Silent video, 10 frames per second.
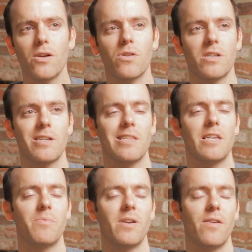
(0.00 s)
go to
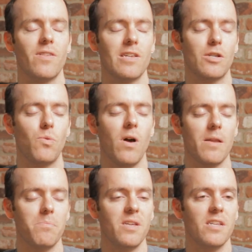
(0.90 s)
sleep and everything's
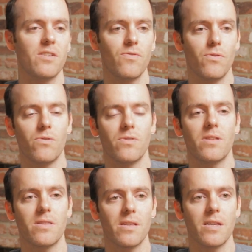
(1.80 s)
quiet and peaceful. And
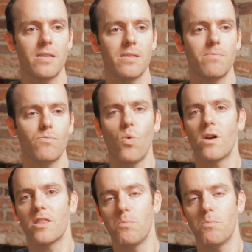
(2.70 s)
then like 1 in the